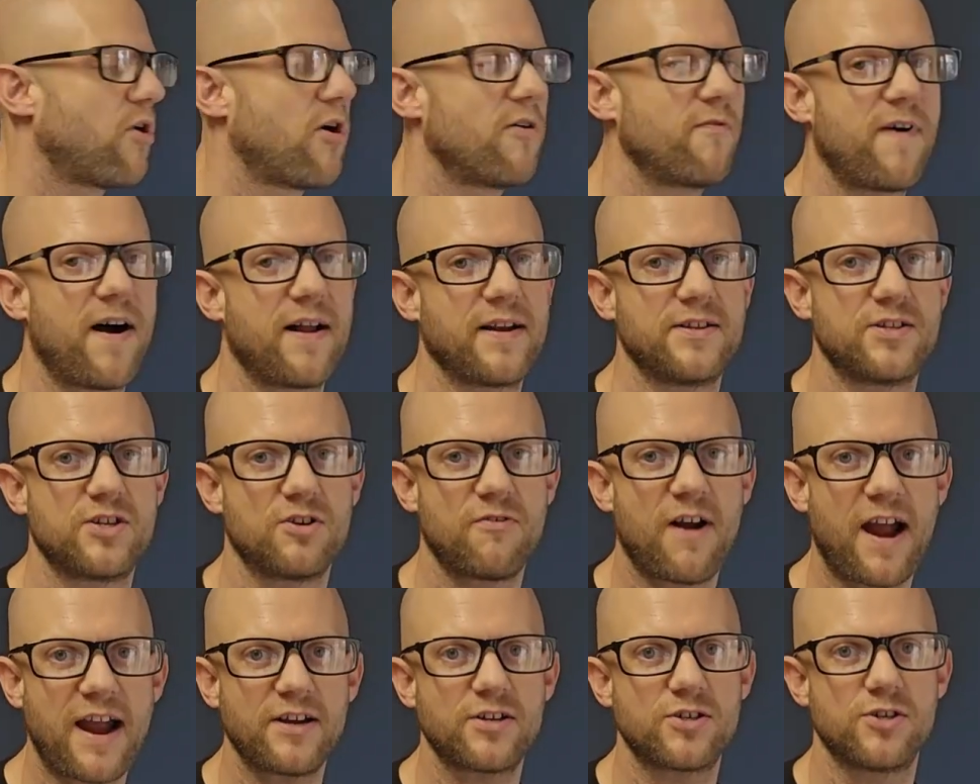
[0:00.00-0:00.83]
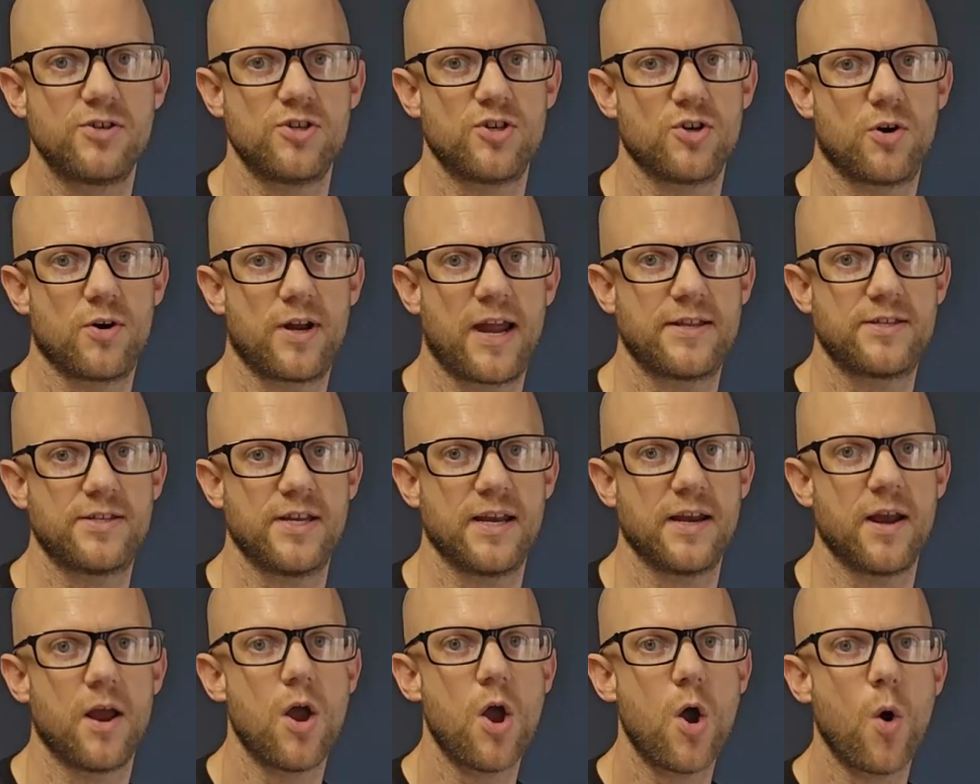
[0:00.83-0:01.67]
profile interactions you're
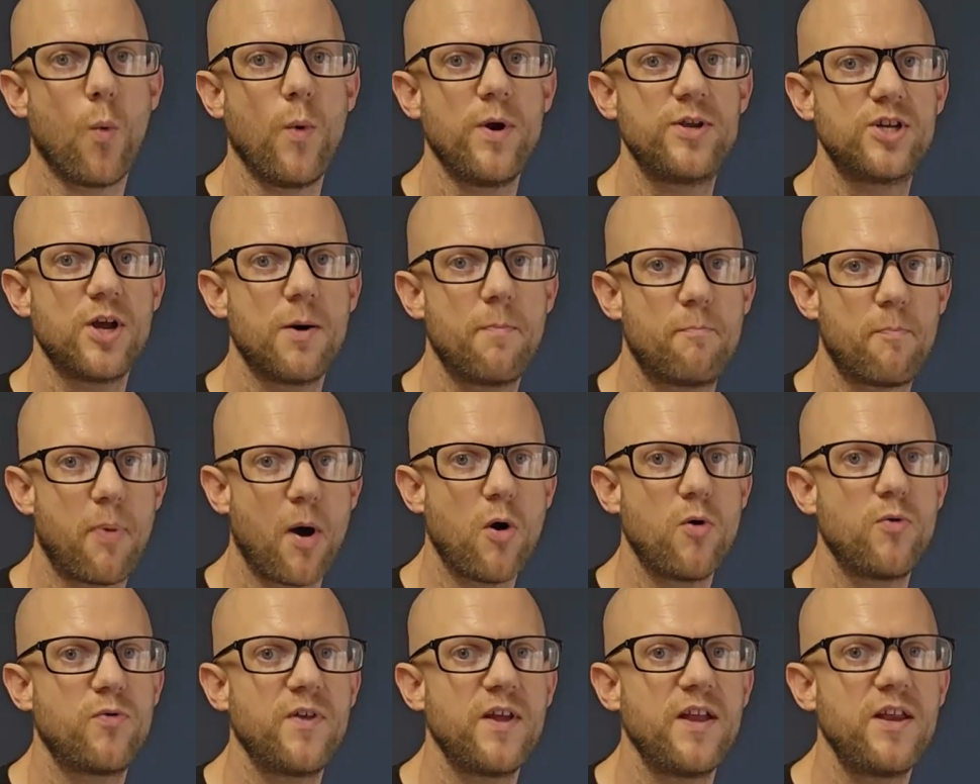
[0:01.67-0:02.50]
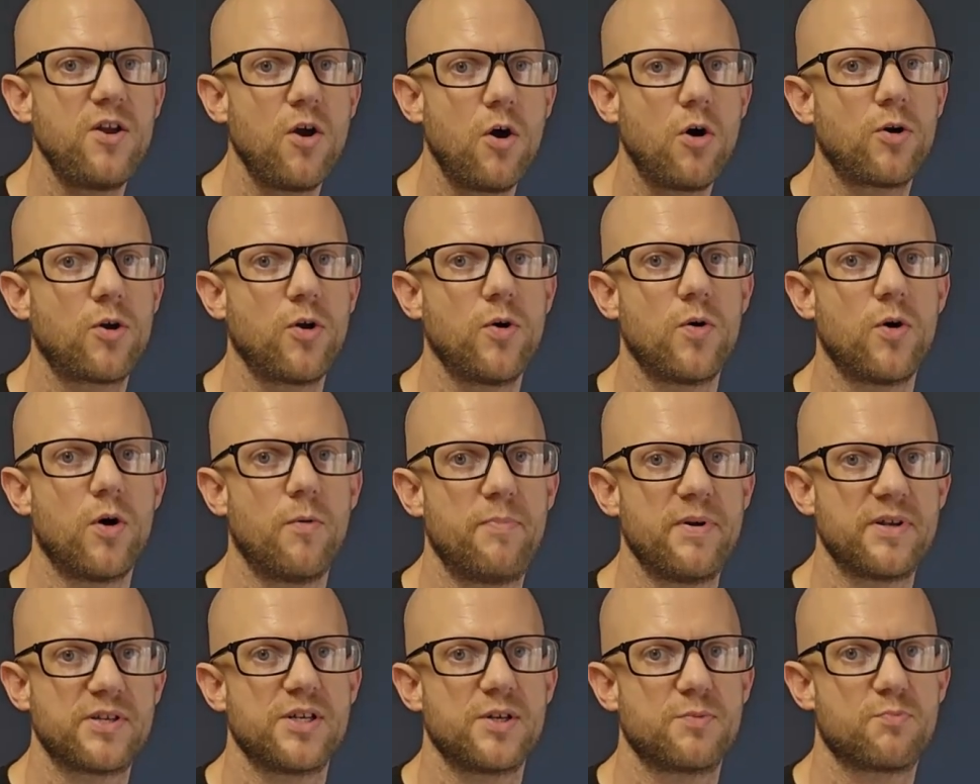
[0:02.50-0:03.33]
getting, which are both in your Google
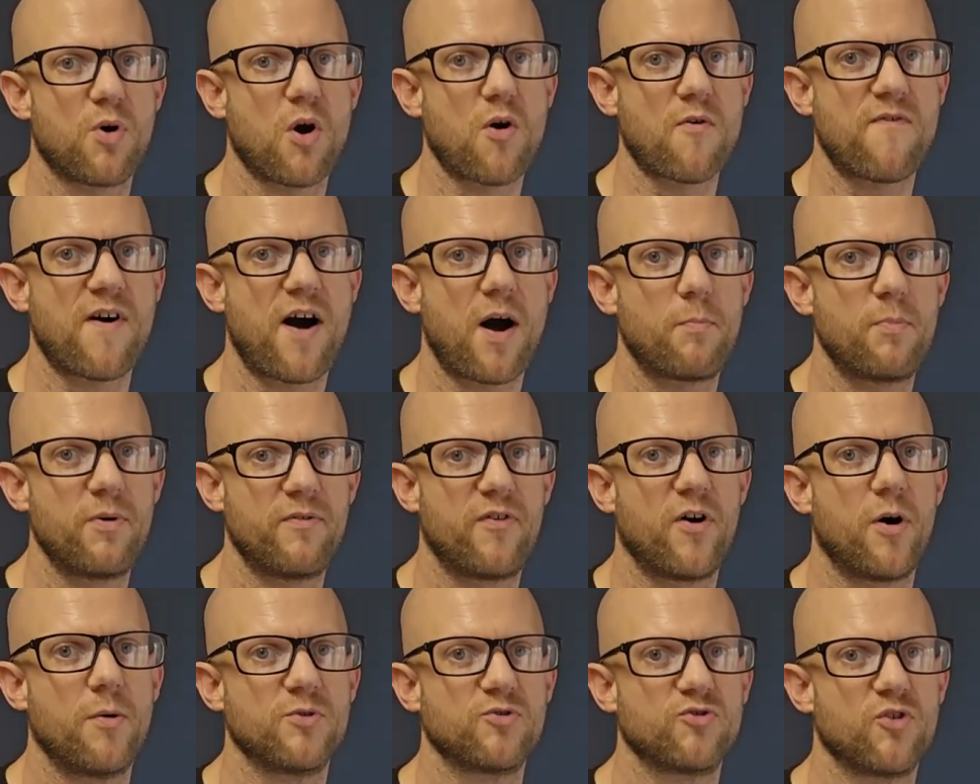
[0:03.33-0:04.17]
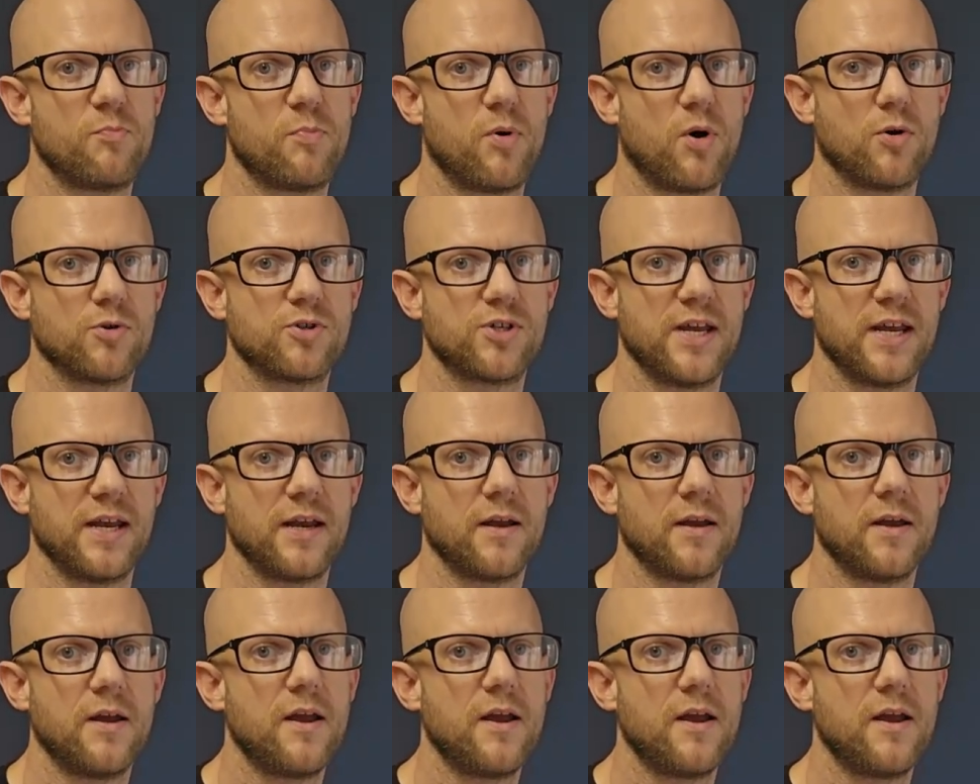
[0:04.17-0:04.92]
Business Profile Performance Reporting.